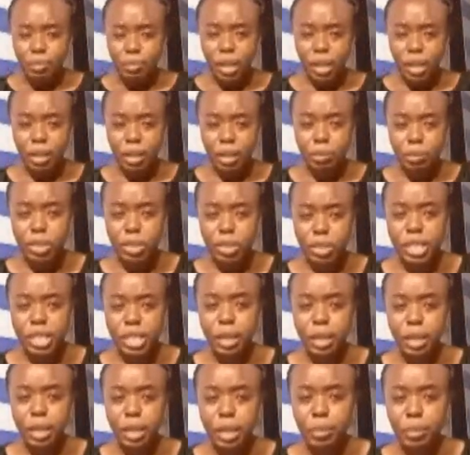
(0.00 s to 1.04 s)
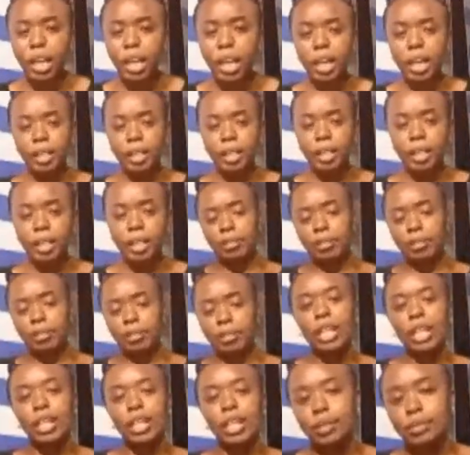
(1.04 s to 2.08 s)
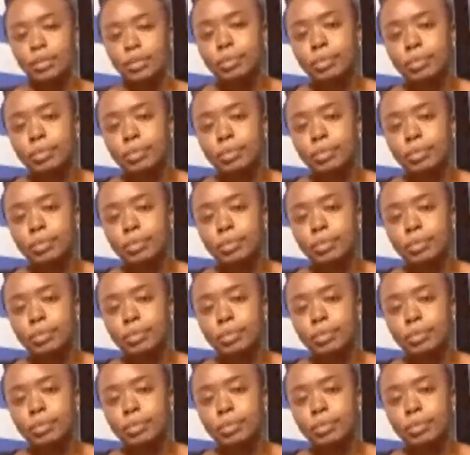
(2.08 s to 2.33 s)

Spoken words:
Musimbi, yeah, go ahead.